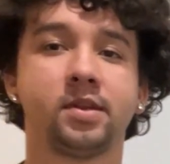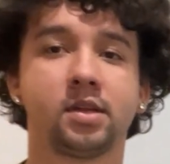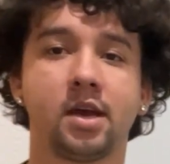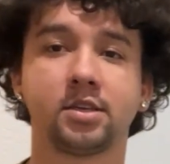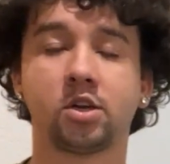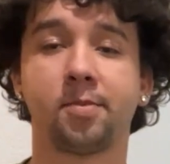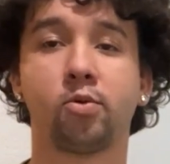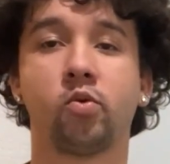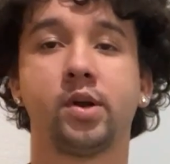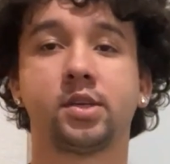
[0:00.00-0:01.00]
Has a couple
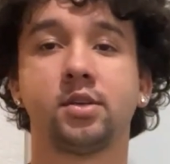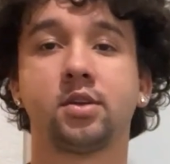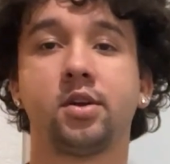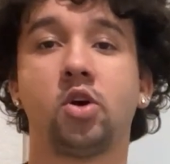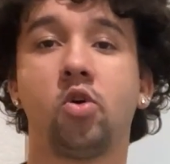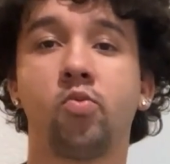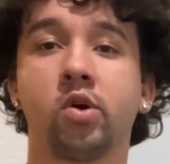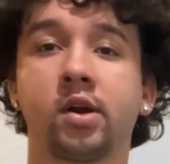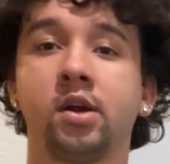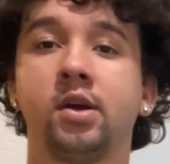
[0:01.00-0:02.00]
questions on our
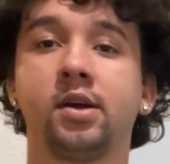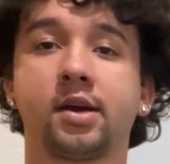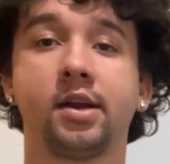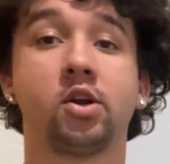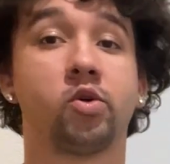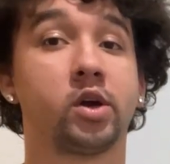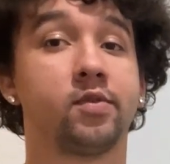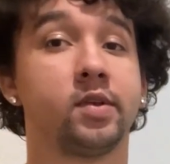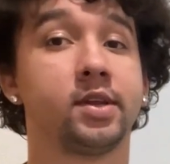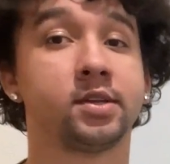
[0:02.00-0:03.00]
homework, kind of going
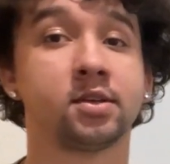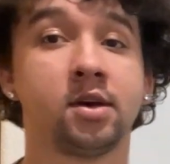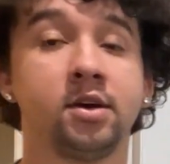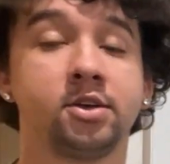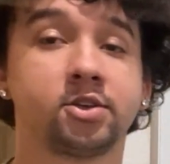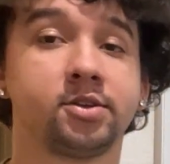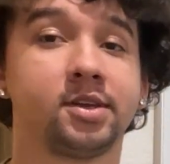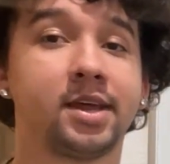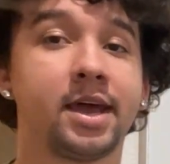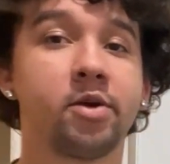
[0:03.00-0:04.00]
over this. So
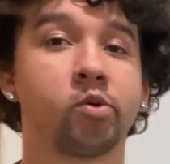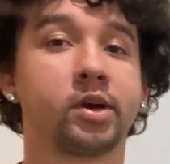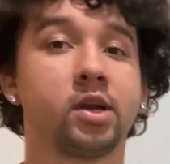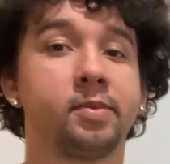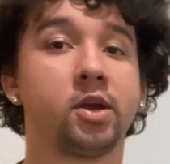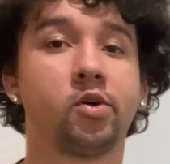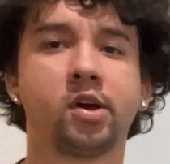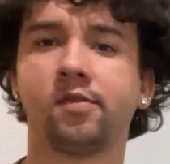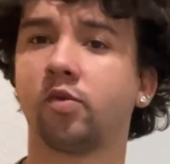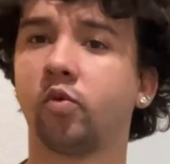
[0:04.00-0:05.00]
today we're going to be going
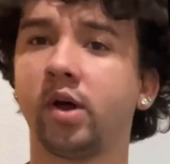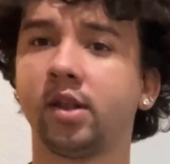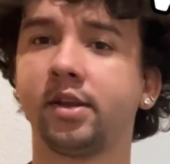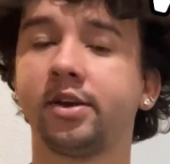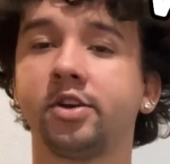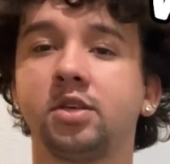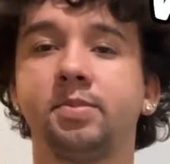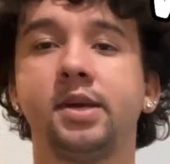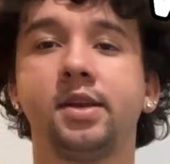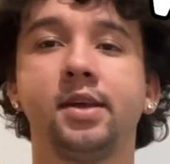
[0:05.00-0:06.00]
over what linear
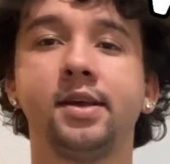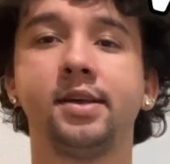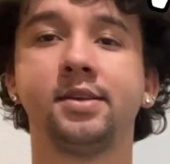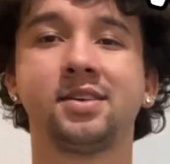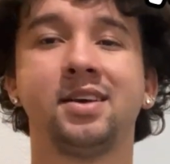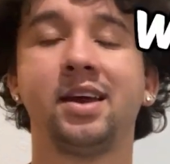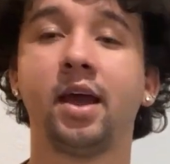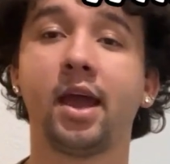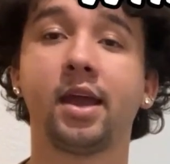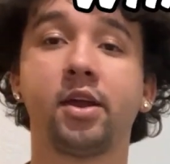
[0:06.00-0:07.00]
speed is,
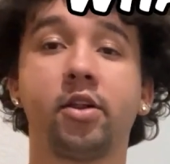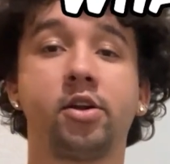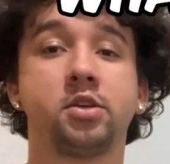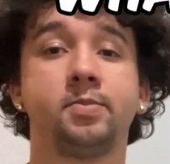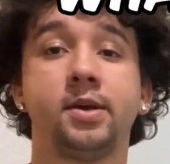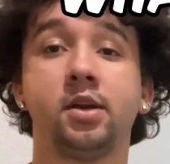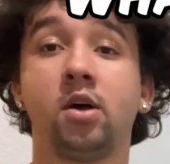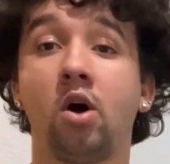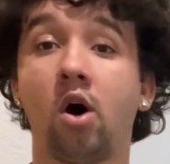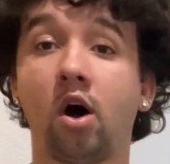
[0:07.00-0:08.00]
angular speed,
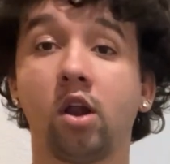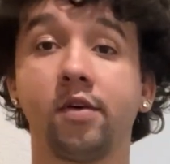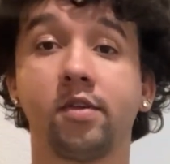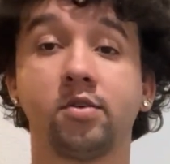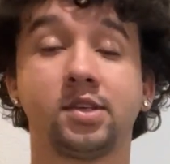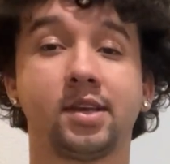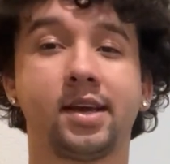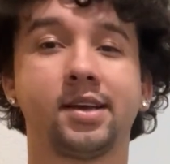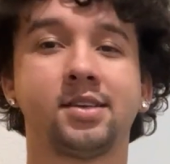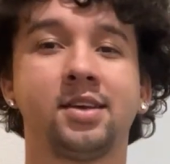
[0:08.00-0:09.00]
all of those
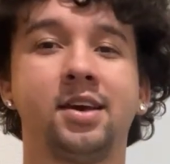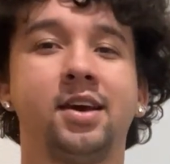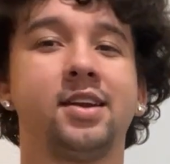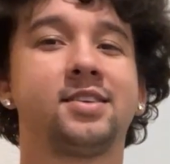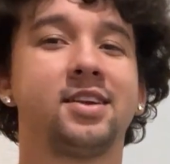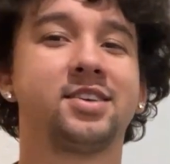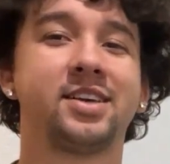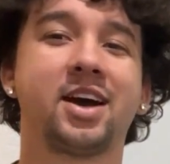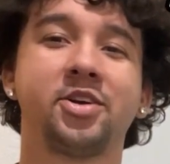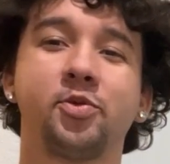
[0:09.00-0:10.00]
things, and essentially
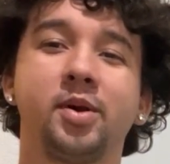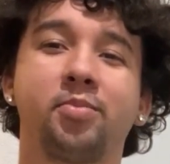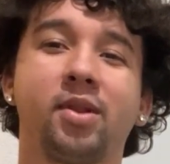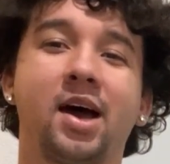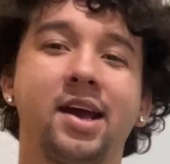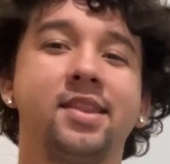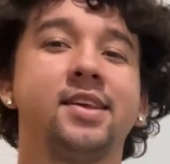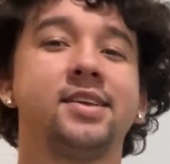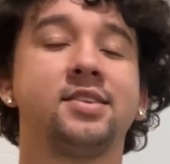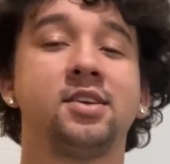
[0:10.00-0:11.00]
how do we apply
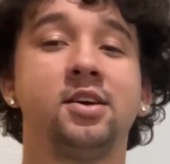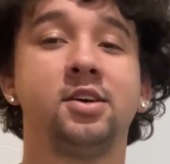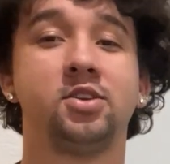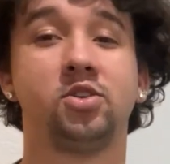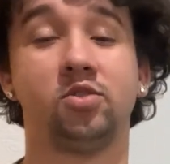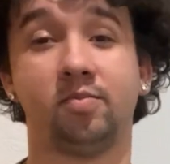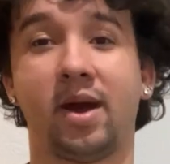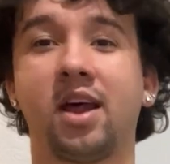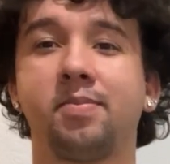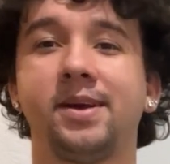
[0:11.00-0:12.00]
these to
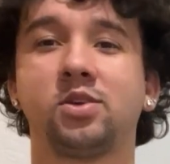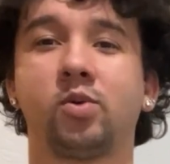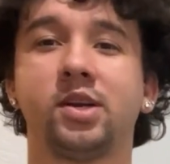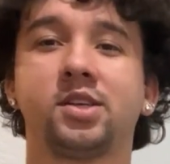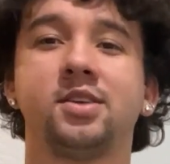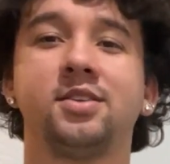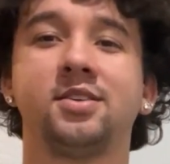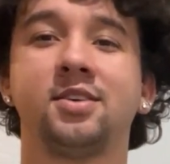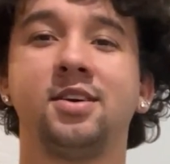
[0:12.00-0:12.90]
math-based questions.